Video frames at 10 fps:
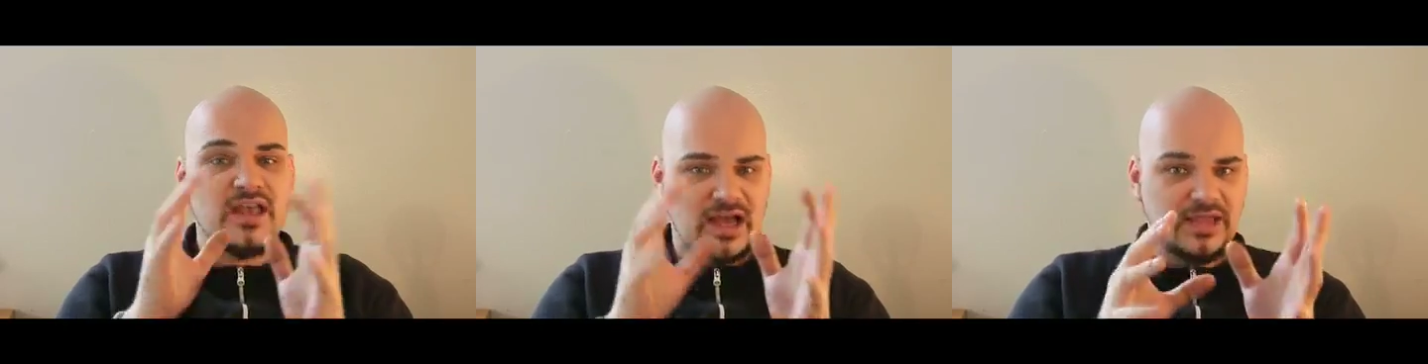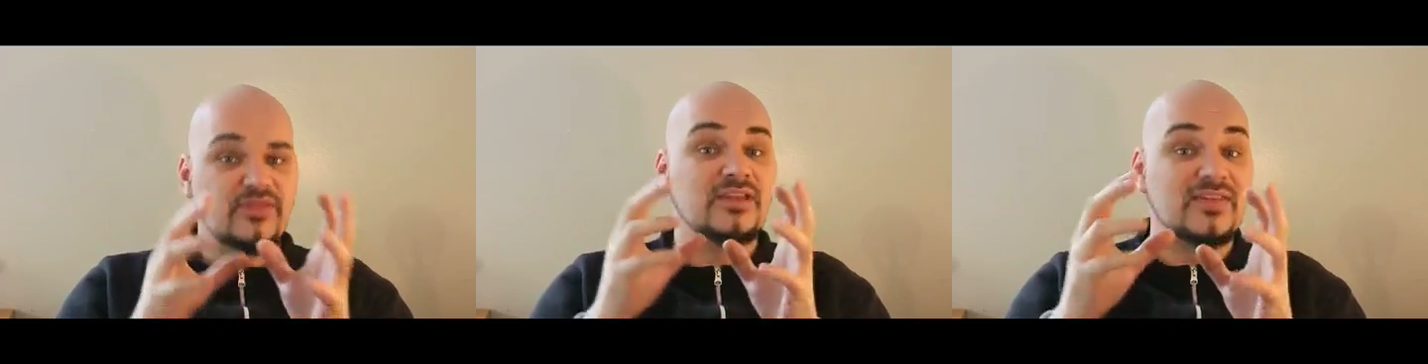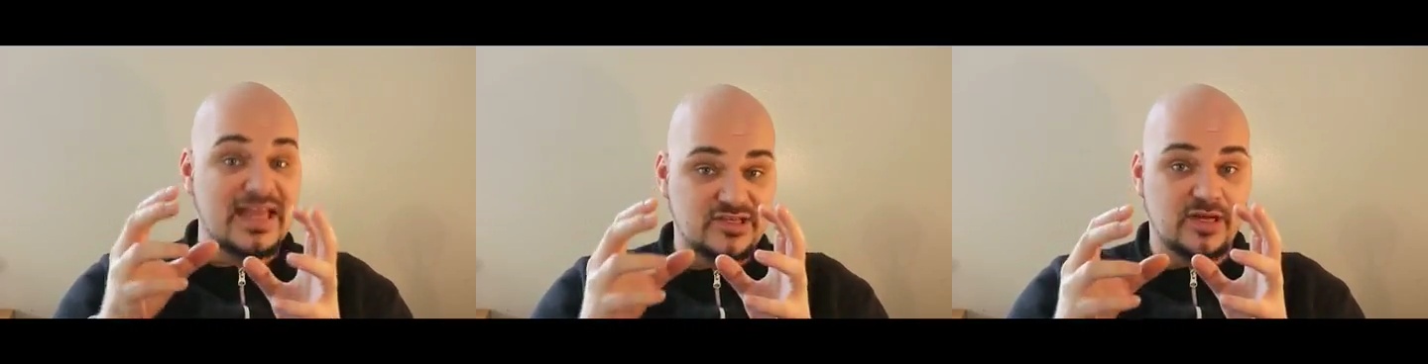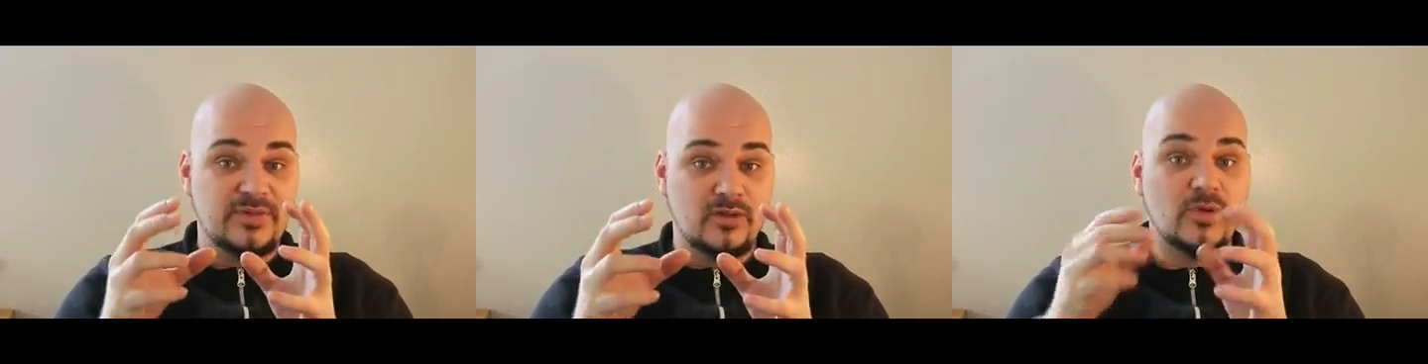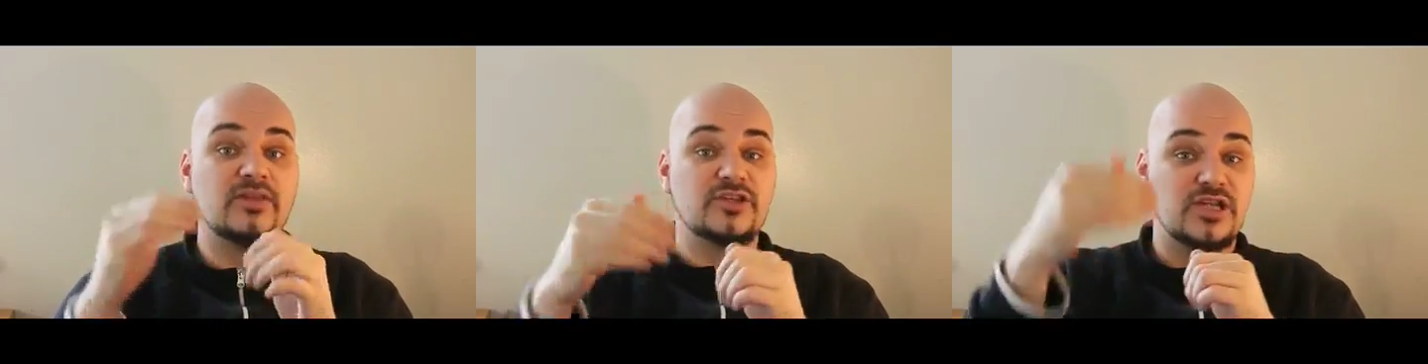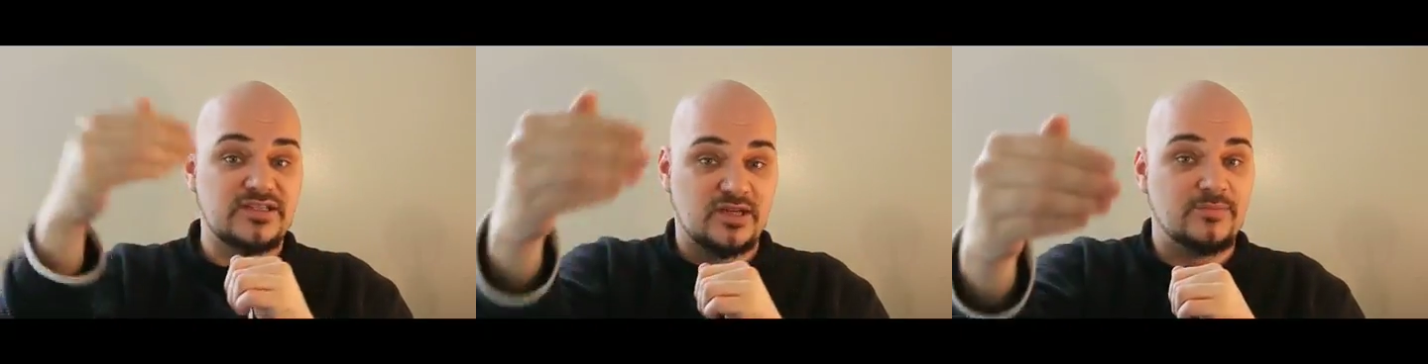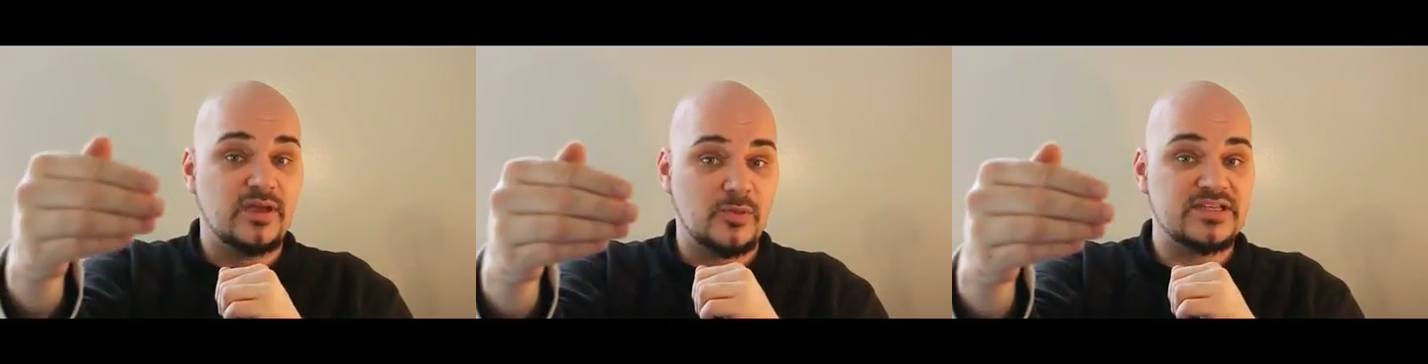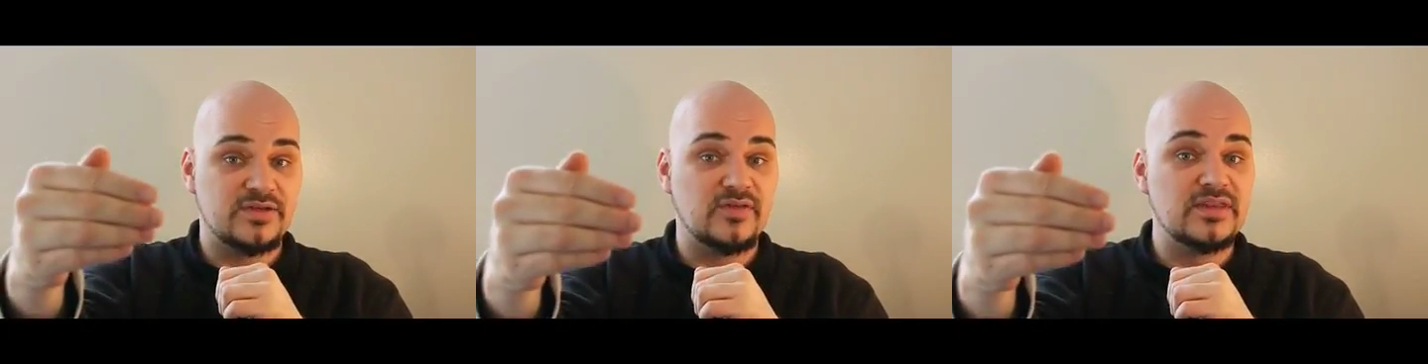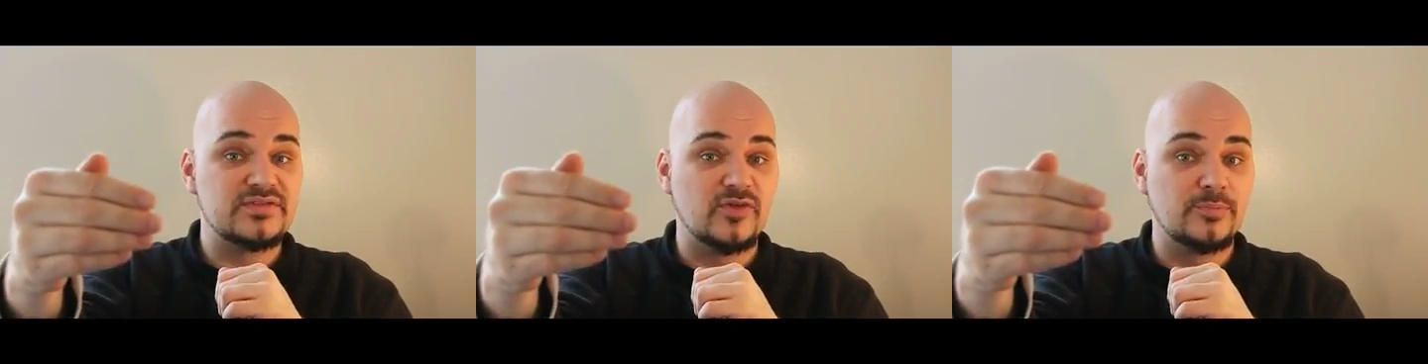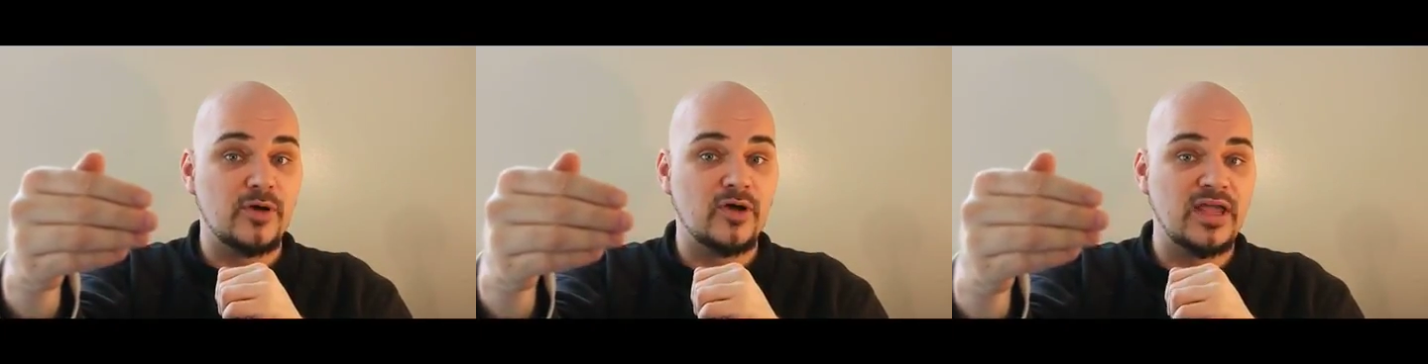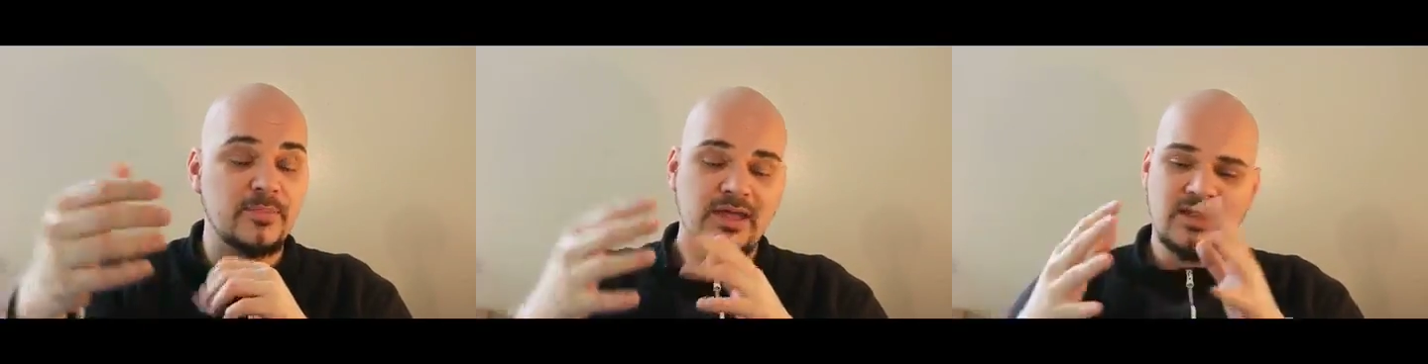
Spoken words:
I think that's going to be the way the Jets can be aggressive in this football game.